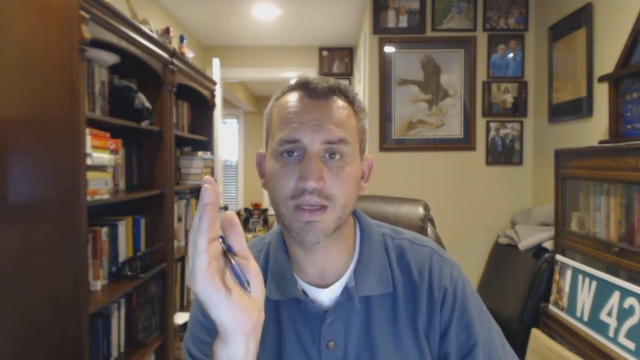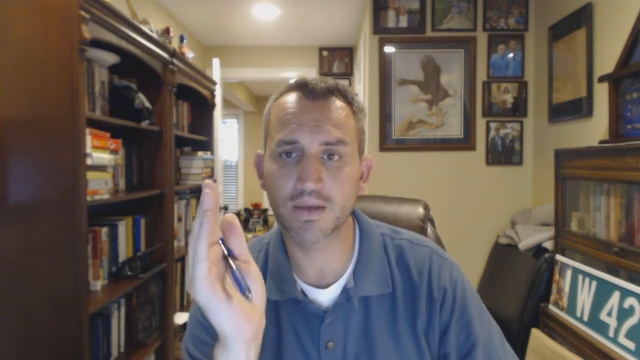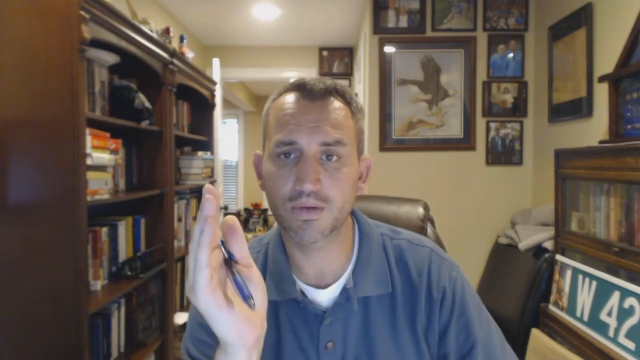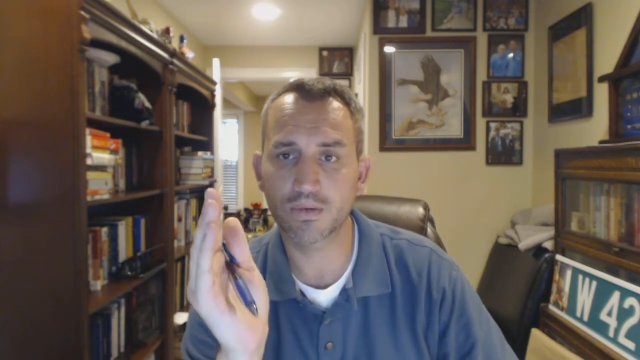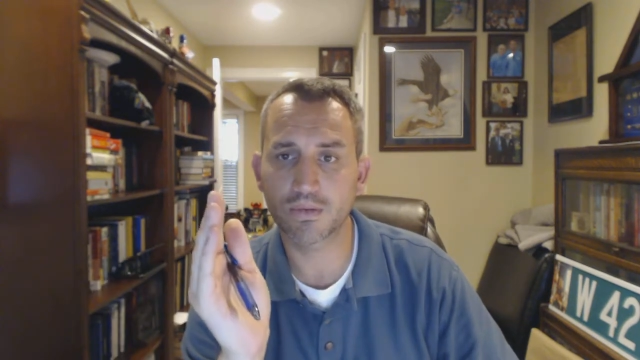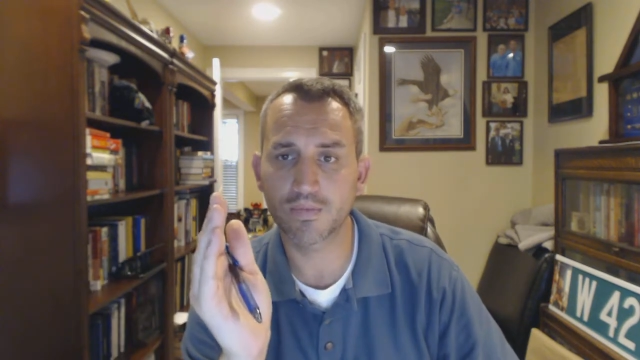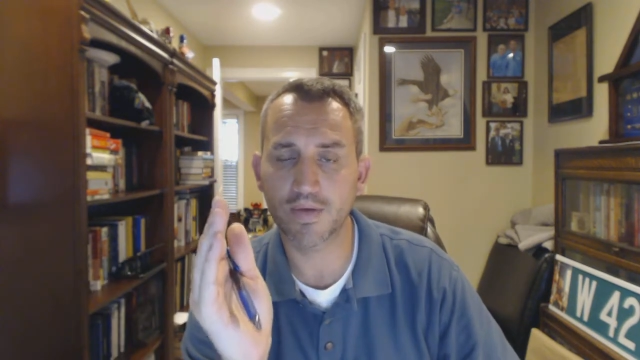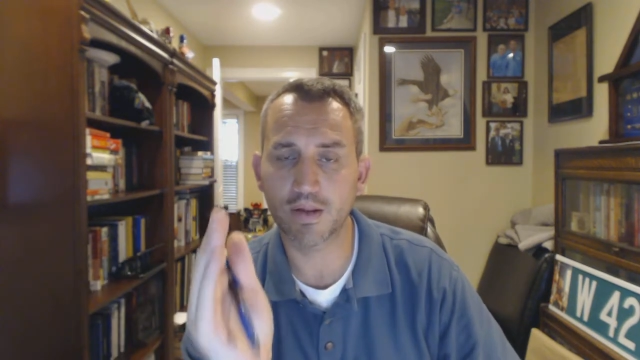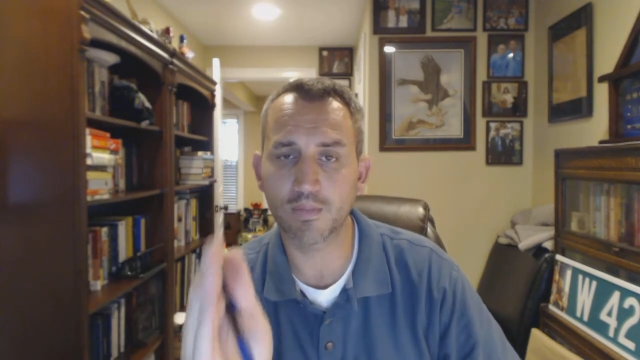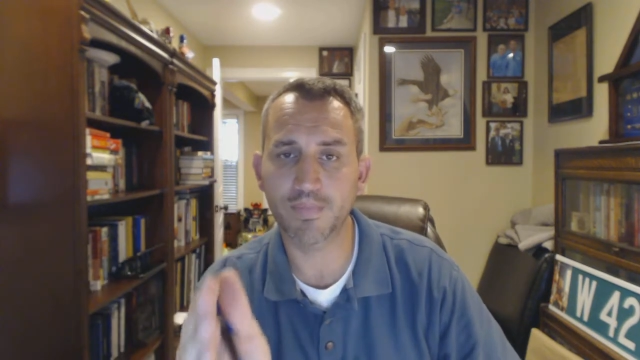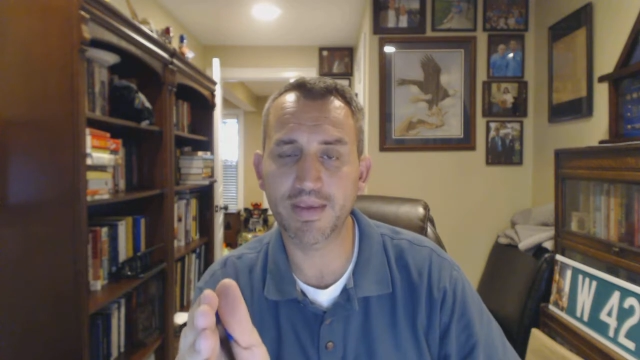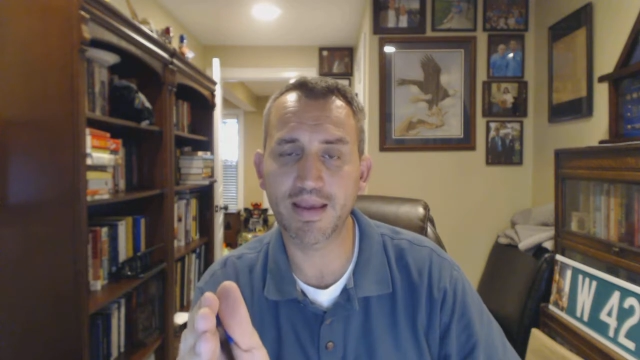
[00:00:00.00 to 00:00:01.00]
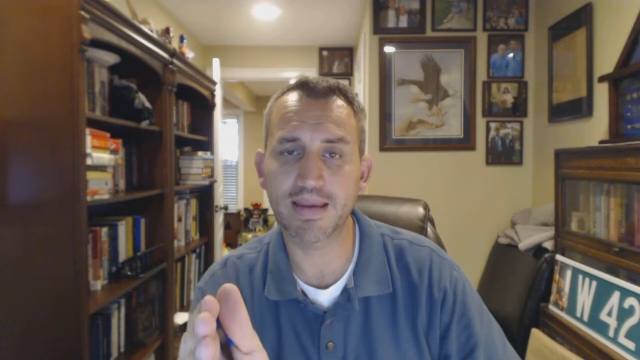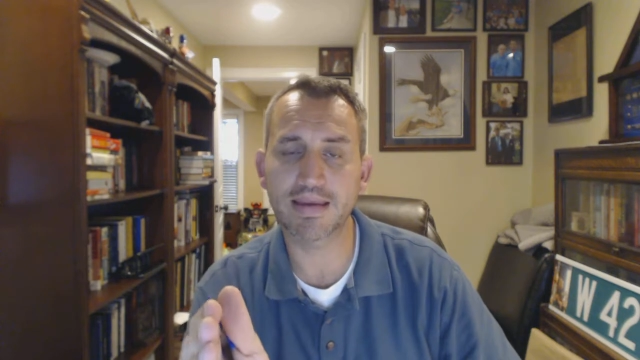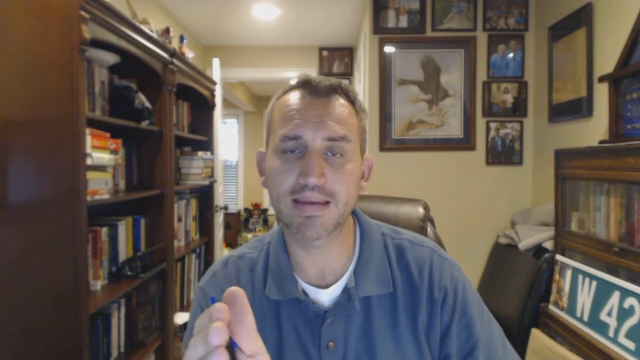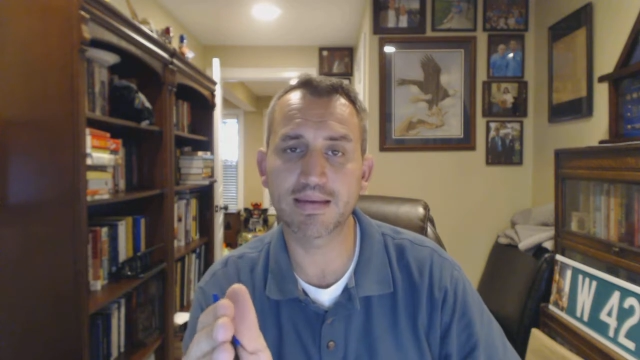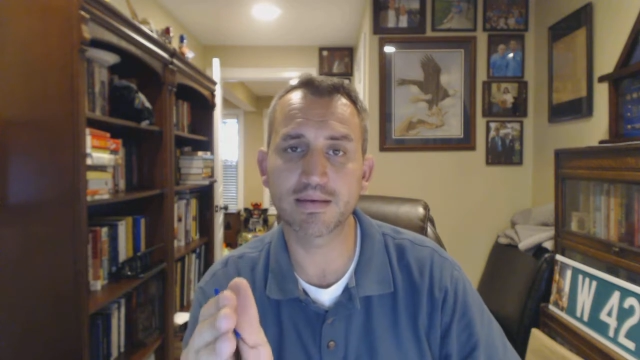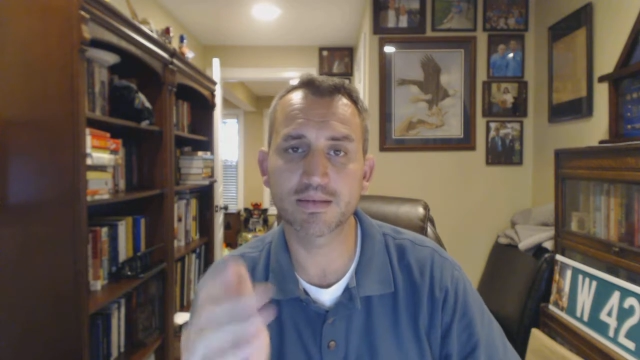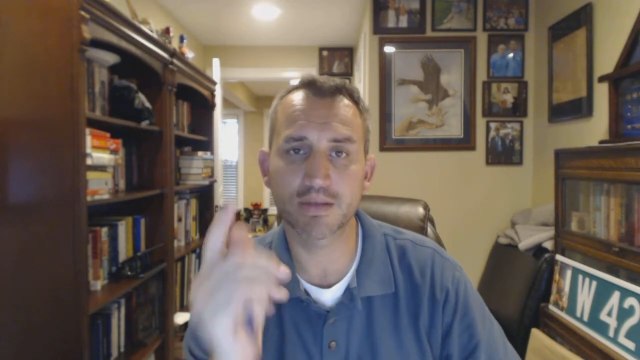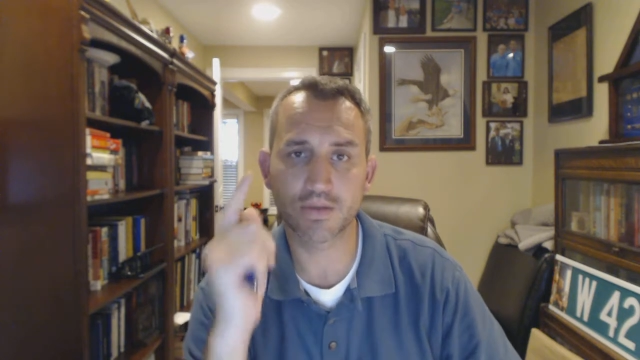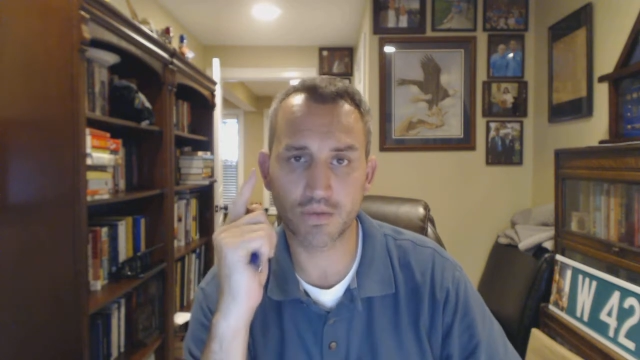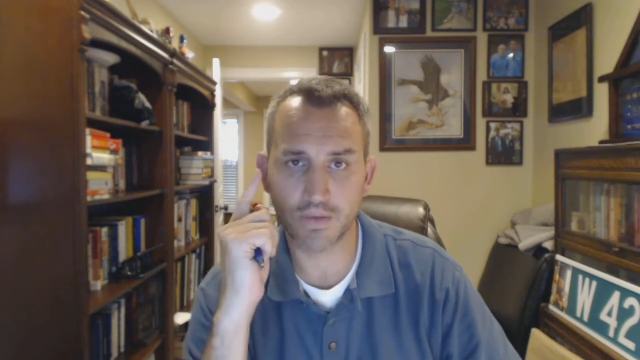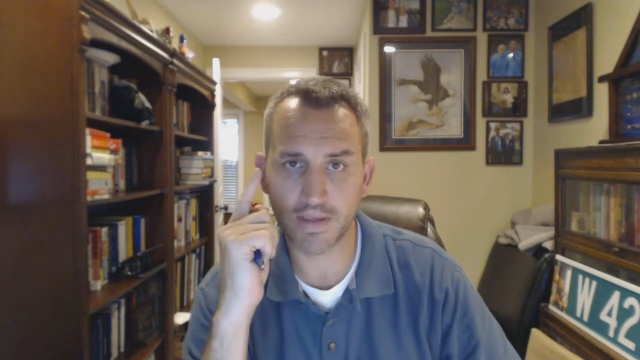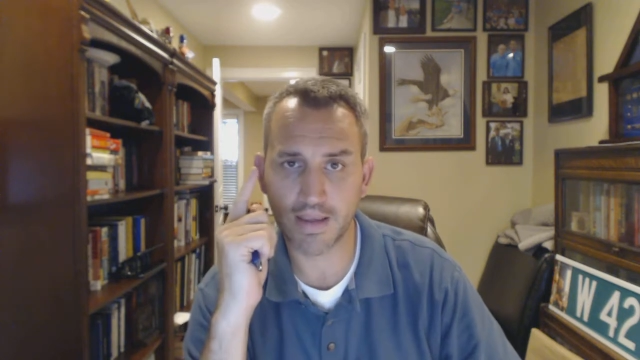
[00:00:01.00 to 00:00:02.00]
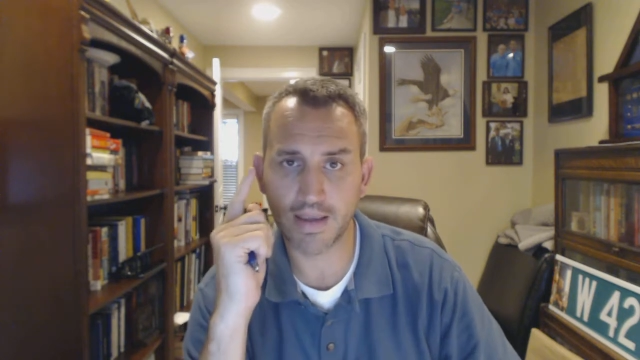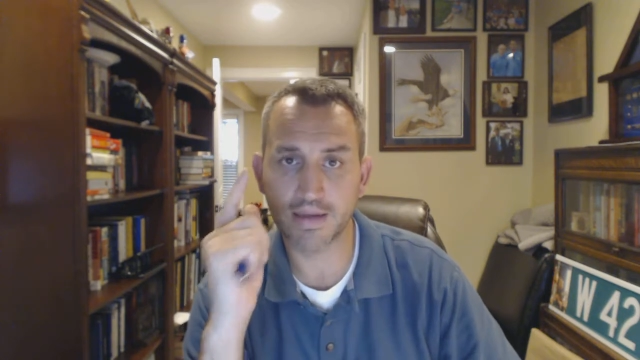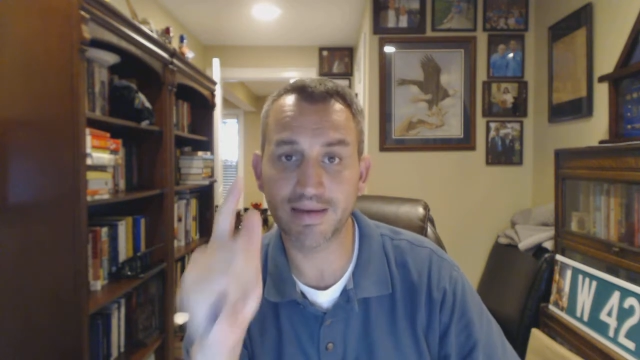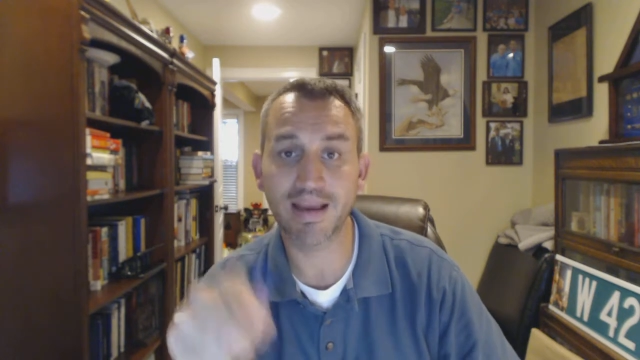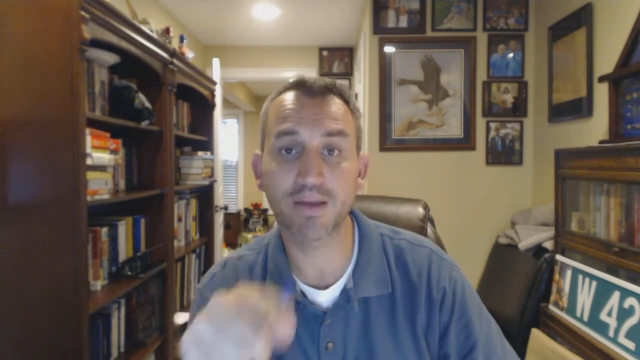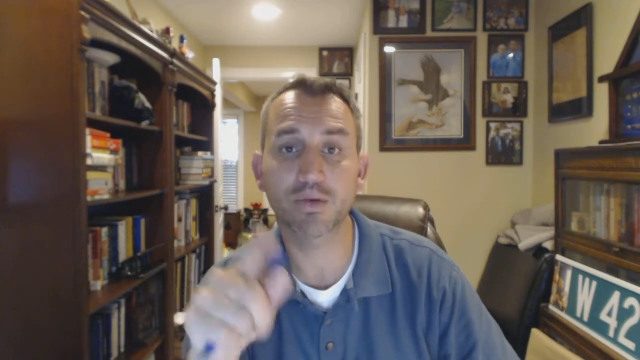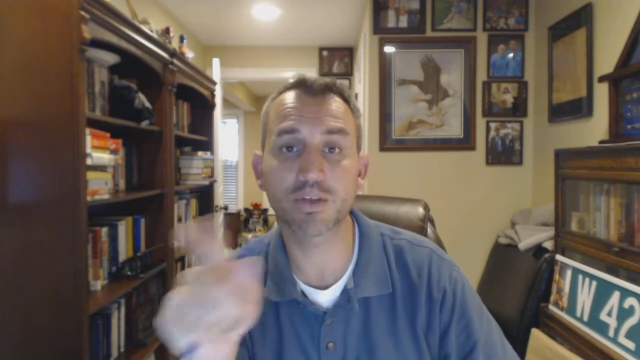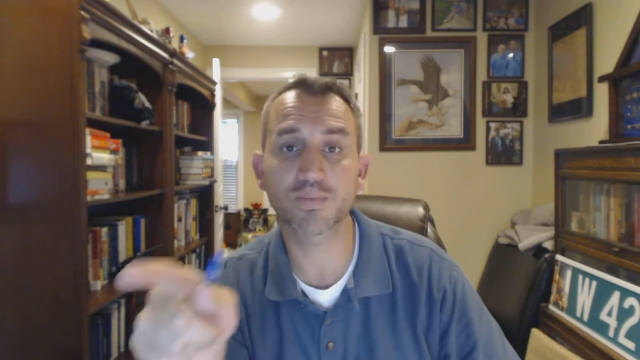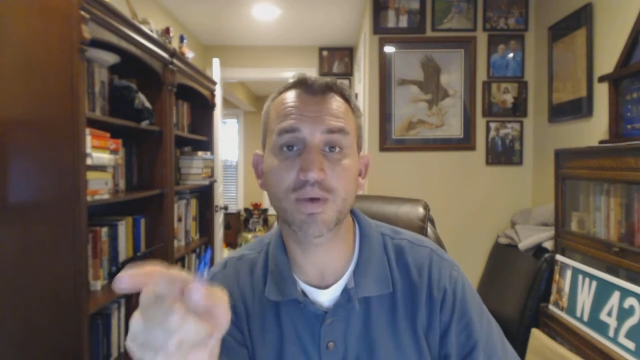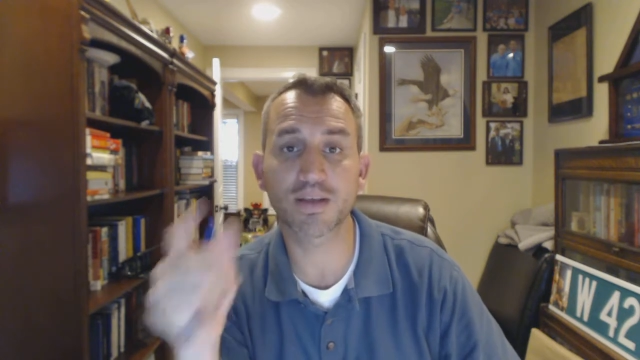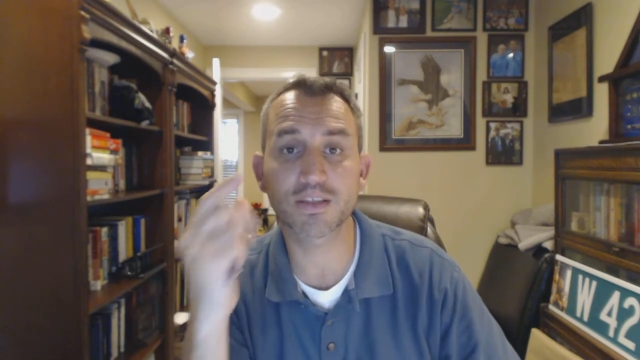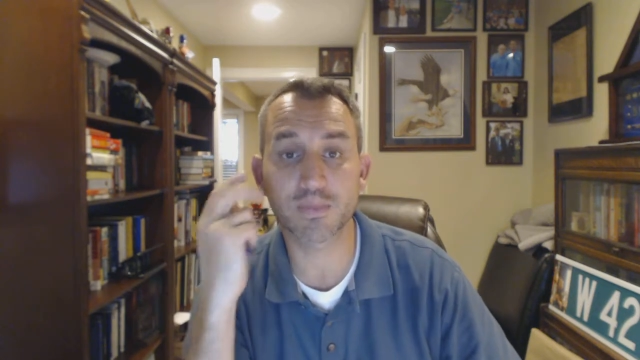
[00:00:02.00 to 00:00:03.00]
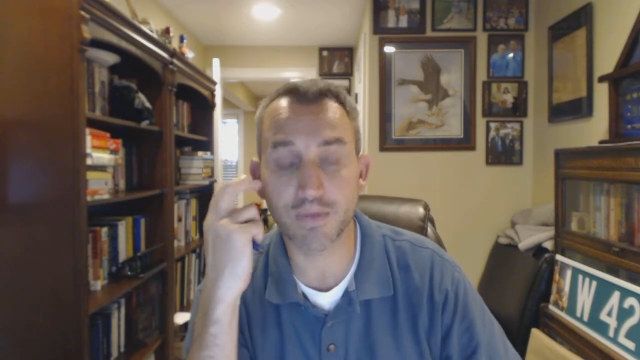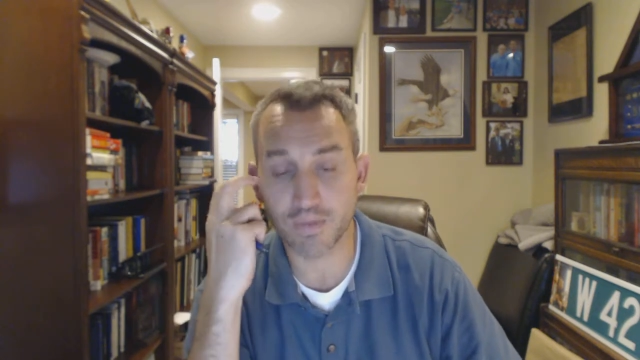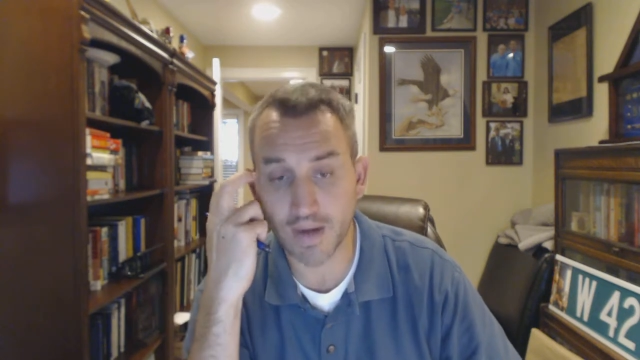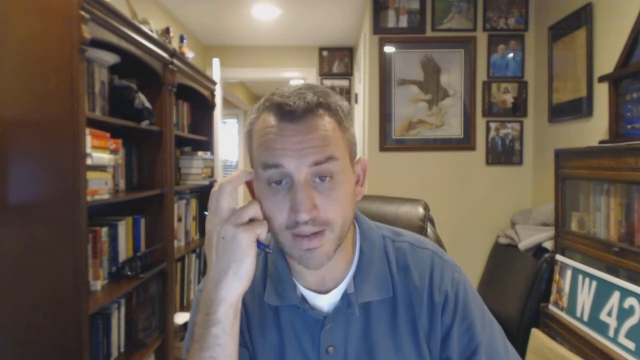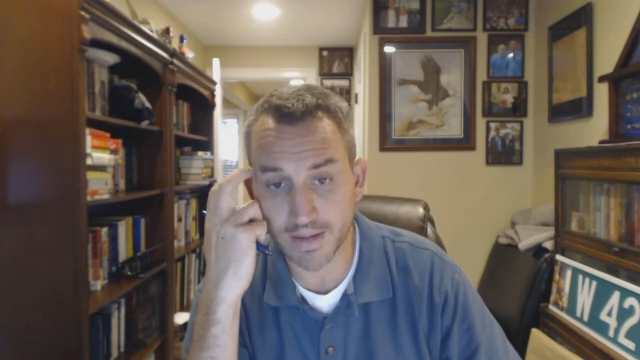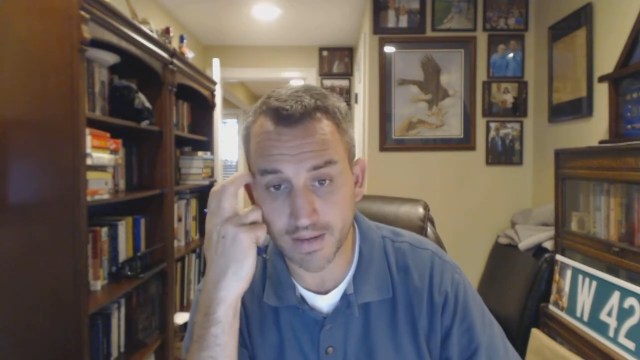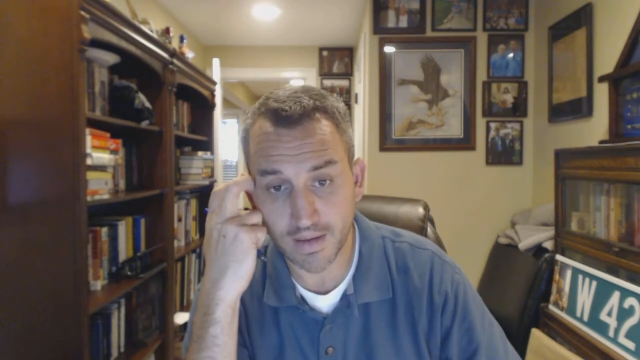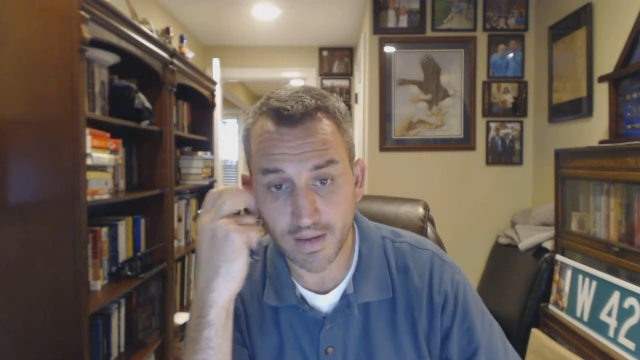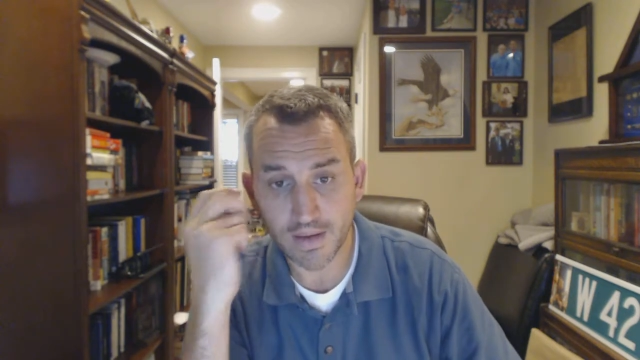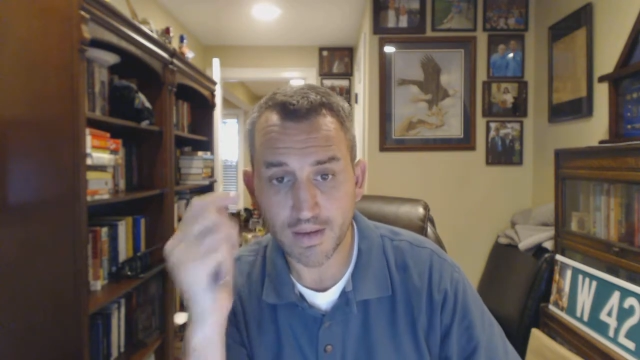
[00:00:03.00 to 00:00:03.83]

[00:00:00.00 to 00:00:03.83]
how you develop the ideas in your head, and how you express them in writing.